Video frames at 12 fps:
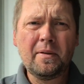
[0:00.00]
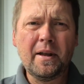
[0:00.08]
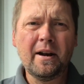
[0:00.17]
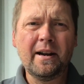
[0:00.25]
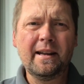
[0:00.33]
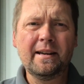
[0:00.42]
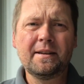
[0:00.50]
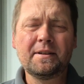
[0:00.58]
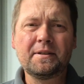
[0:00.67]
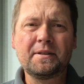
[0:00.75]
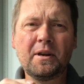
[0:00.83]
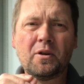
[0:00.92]
there
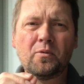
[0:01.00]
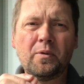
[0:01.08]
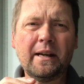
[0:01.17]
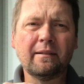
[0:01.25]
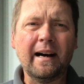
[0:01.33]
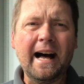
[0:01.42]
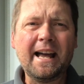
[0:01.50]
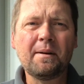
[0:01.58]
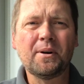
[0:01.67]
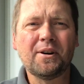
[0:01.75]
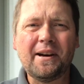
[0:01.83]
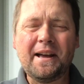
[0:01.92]
is
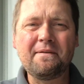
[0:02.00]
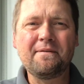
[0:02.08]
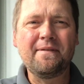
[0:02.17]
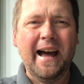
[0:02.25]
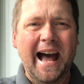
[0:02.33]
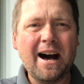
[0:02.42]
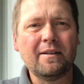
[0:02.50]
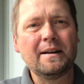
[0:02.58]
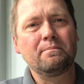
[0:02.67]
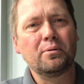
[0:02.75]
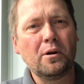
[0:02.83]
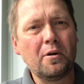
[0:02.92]
reliable and
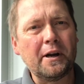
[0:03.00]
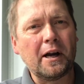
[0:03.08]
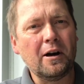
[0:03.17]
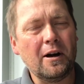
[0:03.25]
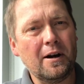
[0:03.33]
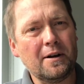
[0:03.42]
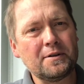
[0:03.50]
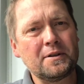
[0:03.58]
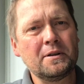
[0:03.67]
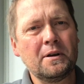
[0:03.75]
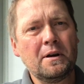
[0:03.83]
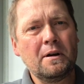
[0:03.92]
valid protocols
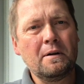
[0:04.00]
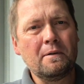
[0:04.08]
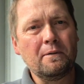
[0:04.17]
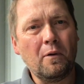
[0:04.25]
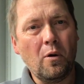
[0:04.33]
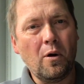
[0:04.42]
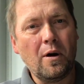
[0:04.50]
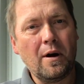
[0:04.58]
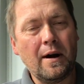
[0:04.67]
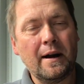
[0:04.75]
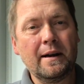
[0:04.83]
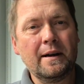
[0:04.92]
for